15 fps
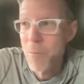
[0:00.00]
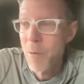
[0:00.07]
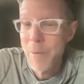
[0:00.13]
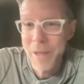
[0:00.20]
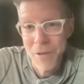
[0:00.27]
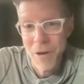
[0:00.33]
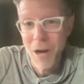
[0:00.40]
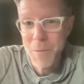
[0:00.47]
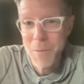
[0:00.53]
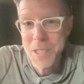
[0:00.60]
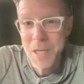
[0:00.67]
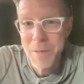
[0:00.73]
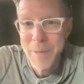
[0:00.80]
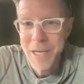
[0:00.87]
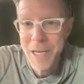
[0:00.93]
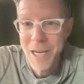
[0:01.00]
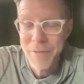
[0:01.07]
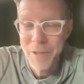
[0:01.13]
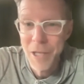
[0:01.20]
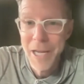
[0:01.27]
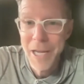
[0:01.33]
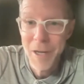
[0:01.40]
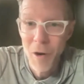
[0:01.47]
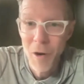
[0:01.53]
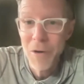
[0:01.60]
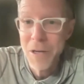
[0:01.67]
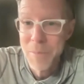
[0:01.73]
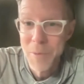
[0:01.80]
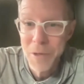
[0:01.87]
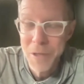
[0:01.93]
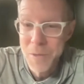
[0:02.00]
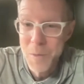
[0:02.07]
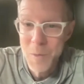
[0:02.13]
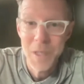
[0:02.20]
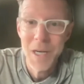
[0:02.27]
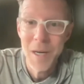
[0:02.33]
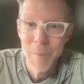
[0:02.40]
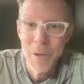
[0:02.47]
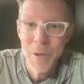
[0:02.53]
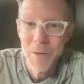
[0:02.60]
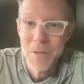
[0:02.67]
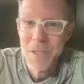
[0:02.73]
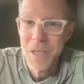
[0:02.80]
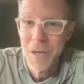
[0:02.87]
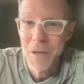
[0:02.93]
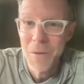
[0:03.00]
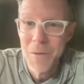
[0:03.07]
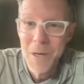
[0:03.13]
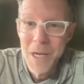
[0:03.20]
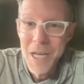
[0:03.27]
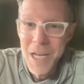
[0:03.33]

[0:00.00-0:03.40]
what we thought was going to be kind of a lighthearted book. This was a couple of years ago